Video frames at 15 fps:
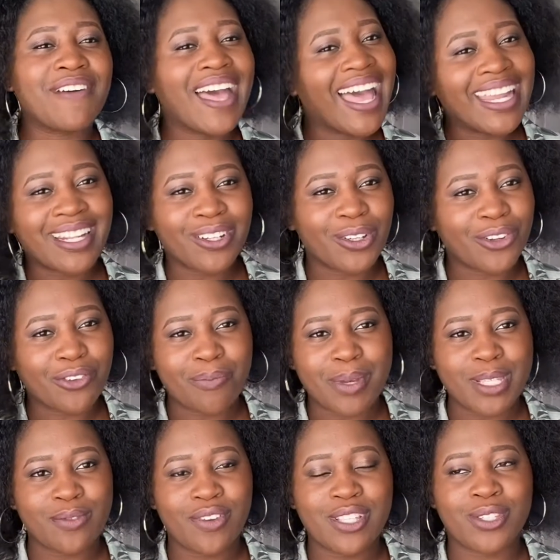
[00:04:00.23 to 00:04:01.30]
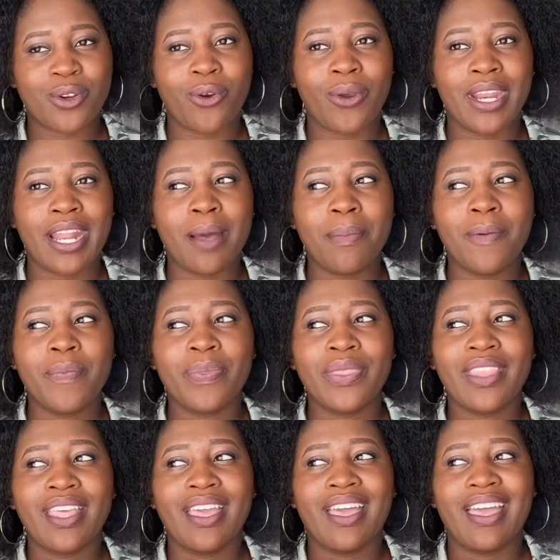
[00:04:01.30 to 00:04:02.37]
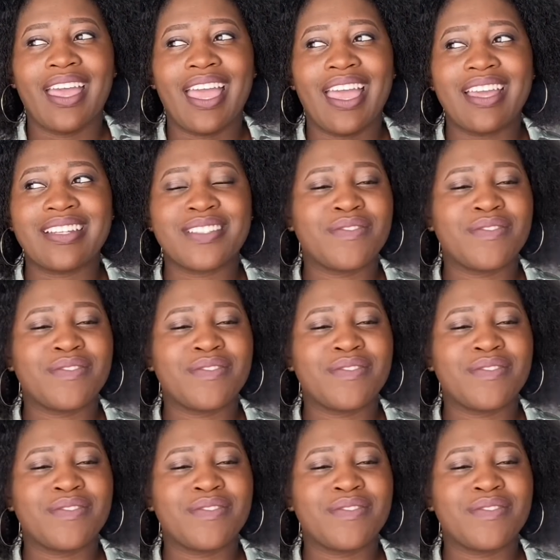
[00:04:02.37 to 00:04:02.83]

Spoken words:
had a lot of best friends growing up, and